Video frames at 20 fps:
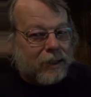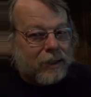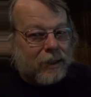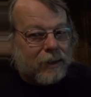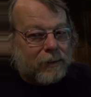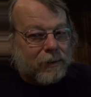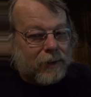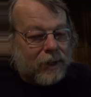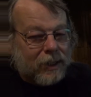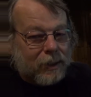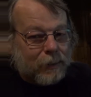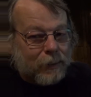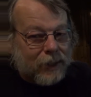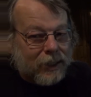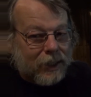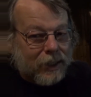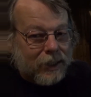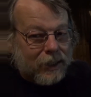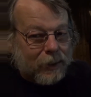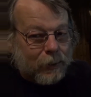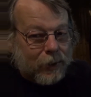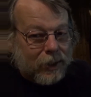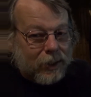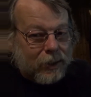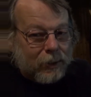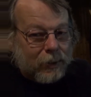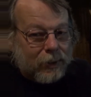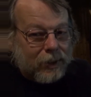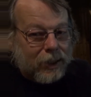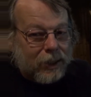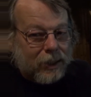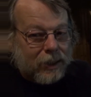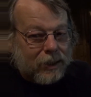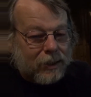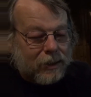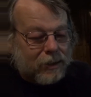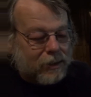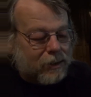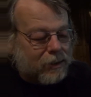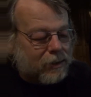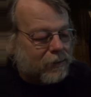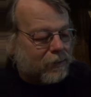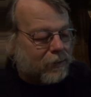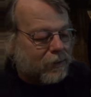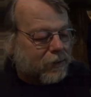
the environment anyway, who cares?